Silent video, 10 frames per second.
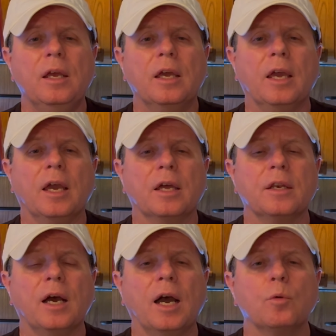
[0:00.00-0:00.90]
and
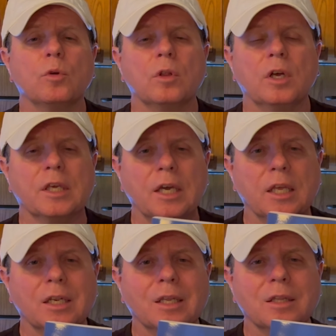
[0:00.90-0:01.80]
I will
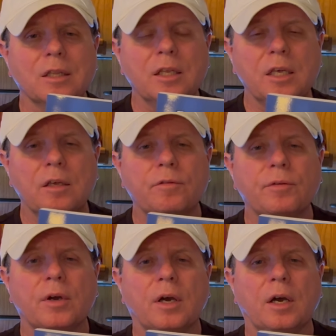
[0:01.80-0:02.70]
again leave
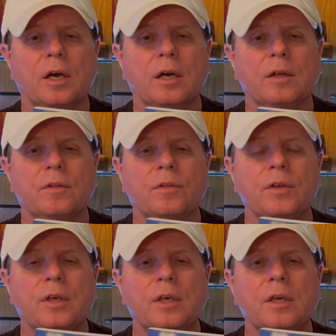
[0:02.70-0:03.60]

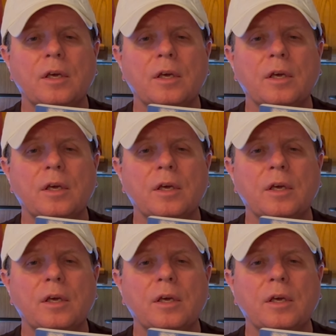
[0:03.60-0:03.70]
the